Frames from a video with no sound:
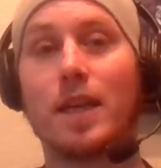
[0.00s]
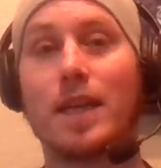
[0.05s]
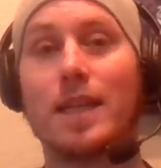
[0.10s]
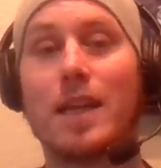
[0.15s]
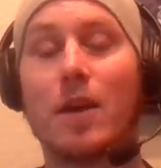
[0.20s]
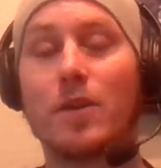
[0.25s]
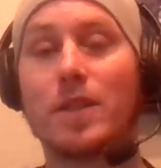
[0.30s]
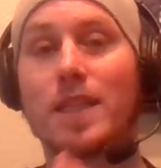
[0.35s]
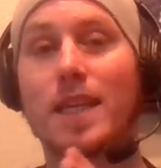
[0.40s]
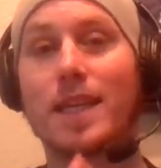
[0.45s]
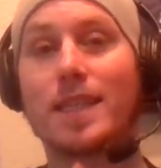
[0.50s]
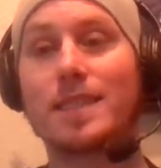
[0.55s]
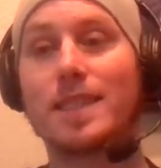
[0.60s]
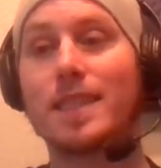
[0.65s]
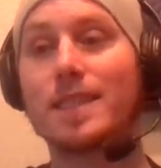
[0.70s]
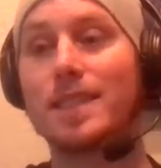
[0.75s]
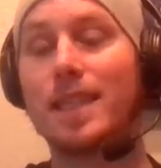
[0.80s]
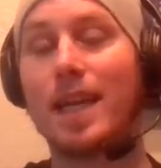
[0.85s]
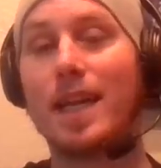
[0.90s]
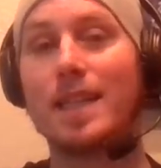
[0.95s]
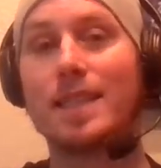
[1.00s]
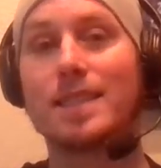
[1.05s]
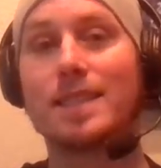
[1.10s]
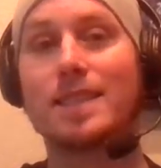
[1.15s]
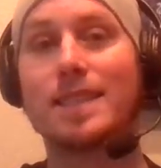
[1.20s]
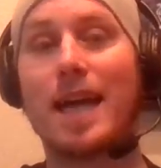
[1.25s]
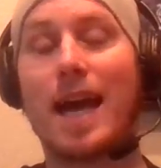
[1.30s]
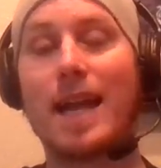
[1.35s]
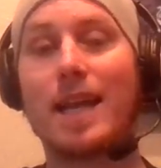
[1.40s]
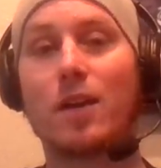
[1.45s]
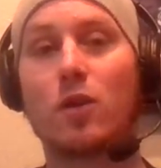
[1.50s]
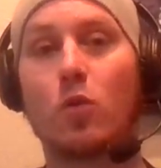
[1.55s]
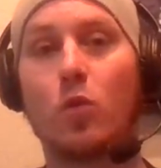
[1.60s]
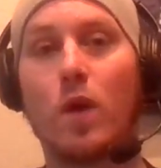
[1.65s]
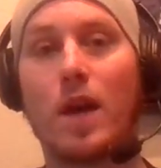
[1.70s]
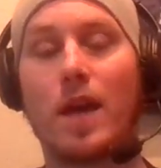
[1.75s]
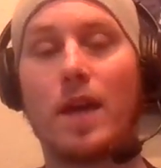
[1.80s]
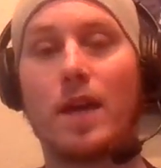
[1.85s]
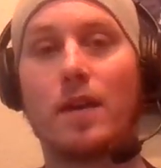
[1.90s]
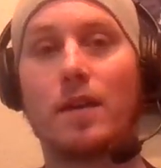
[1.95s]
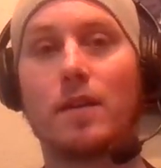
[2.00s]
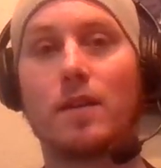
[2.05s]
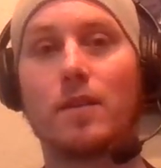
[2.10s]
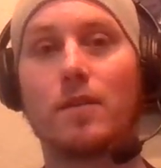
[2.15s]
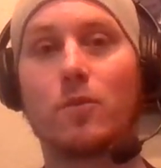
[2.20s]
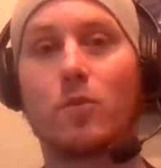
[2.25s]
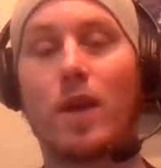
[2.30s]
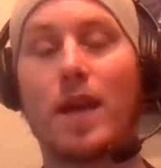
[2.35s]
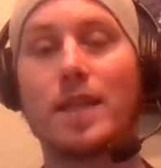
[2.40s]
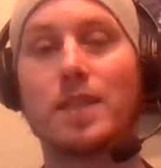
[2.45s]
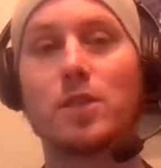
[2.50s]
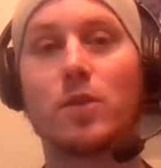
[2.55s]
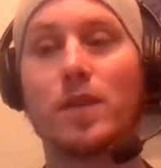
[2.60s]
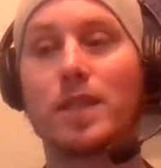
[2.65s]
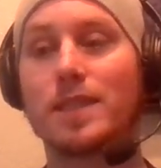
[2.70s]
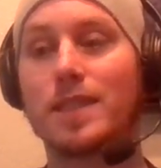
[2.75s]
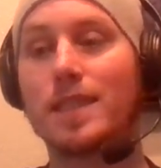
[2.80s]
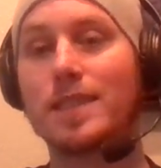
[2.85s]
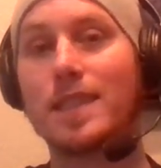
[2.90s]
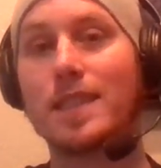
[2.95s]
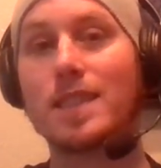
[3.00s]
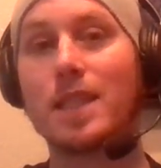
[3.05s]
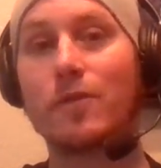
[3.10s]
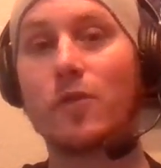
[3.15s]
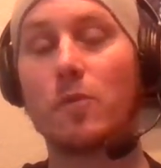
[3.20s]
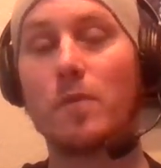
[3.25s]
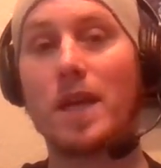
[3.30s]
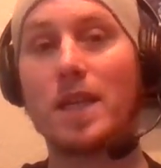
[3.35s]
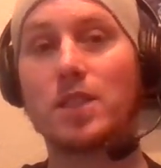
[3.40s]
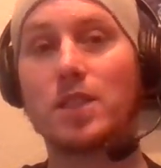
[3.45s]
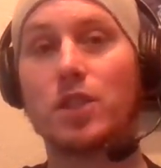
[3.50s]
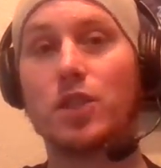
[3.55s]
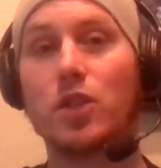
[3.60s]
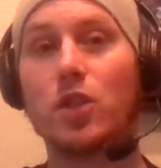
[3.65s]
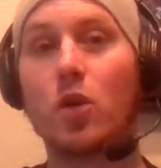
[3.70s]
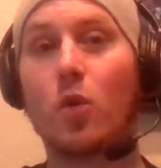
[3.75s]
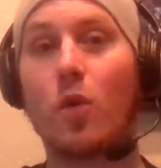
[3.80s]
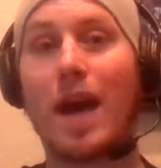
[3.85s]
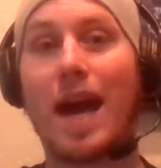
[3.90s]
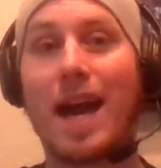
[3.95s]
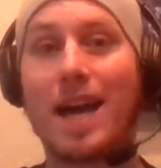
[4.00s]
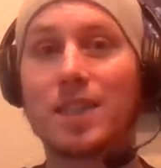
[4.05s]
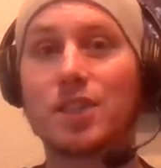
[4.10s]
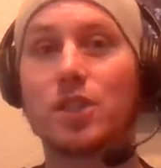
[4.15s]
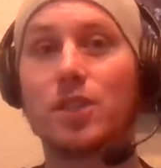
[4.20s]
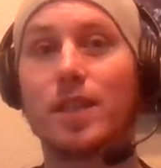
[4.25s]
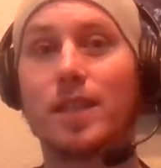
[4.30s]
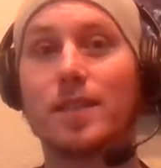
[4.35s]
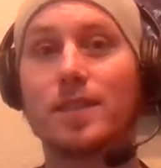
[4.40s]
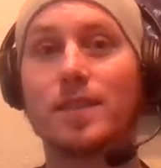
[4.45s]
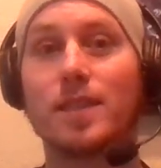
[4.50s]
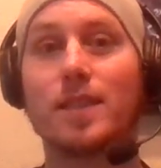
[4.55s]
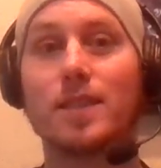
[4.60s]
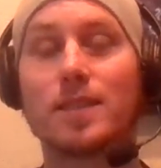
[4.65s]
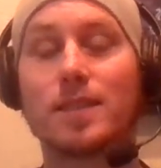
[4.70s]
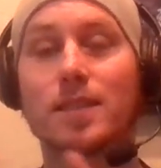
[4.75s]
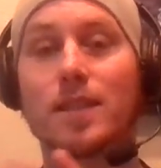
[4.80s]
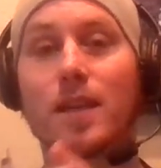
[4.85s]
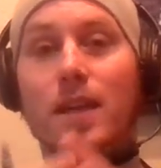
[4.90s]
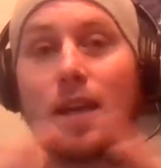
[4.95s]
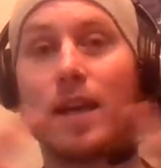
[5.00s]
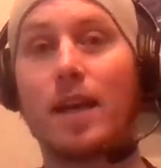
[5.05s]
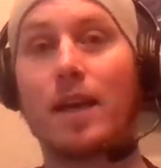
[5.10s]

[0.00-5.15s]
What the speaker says: Now it exists in a static way, right? So it exists as information. You don't actually exist